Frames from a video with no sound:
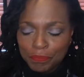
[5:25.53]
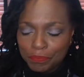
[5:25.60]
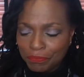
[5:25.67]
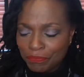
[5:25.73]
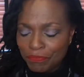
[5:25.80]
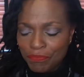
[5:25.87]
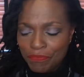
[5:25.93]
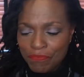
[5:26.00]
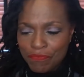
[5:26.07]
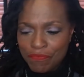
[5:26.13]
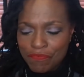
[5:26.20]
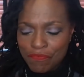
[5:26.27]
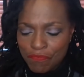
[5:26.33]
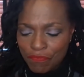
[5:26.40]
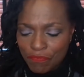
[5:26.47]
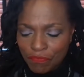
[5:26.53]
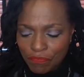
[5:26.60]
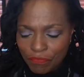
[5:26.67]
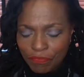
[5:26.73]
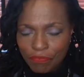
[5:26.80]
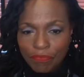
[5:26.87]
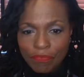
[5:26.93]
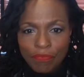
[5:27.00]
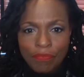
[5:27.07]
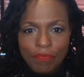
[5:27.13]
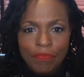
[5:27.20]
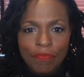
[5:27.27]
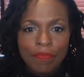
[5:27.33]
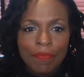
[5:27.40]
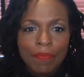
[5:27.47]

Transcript: Nobody speaks.